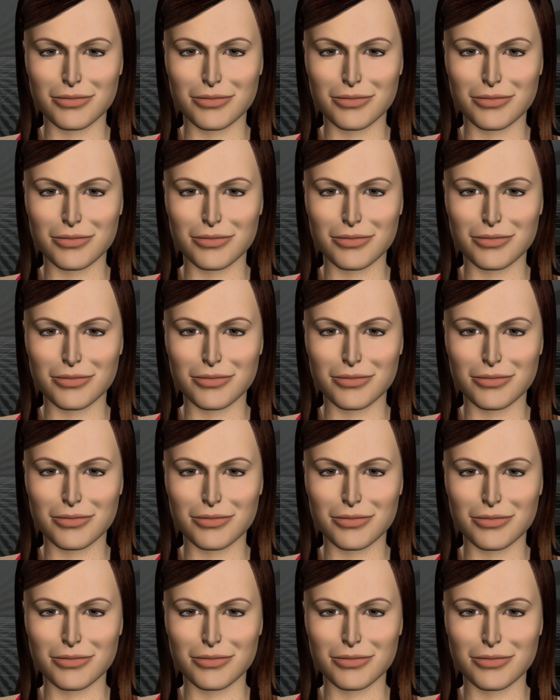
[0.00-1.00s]

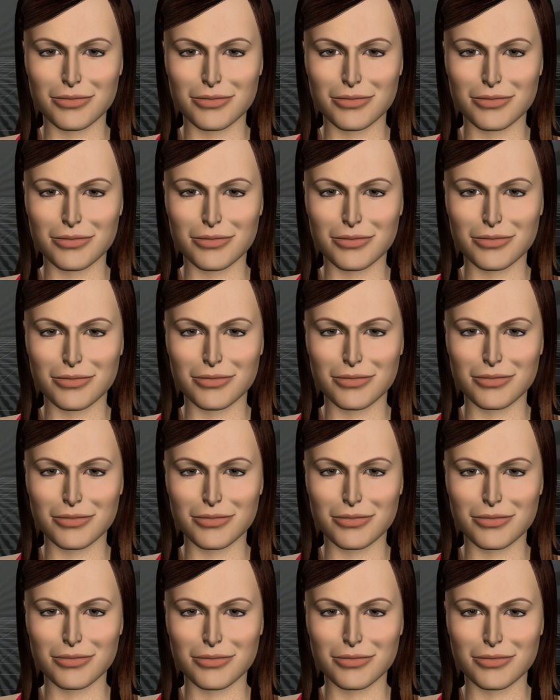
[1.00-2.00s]

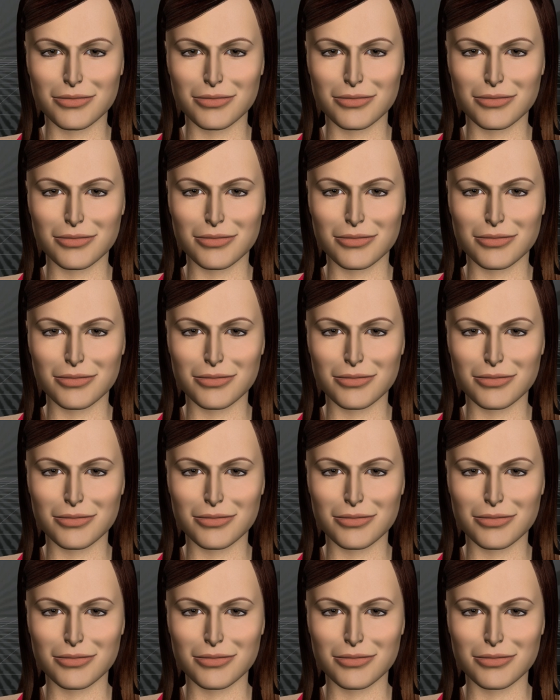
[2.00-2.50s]
No one is speaking in this clip.